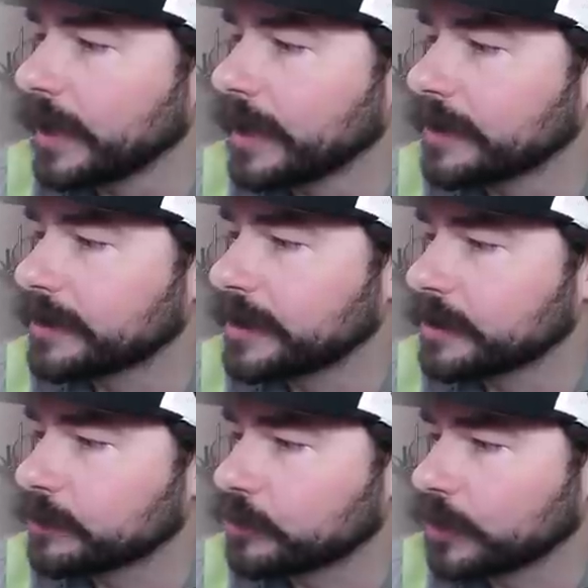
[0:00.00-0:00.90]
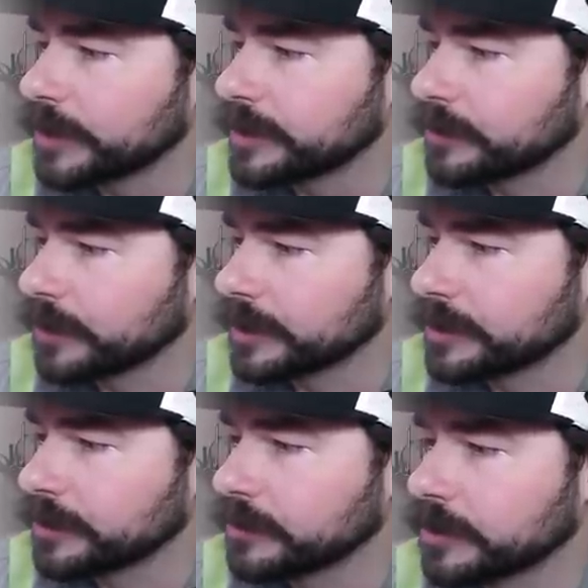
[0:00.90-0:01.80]
at the compression
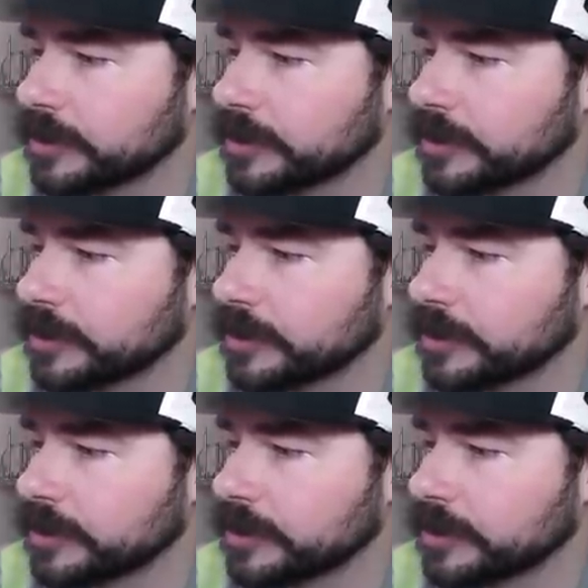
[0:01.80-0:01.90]
ratios.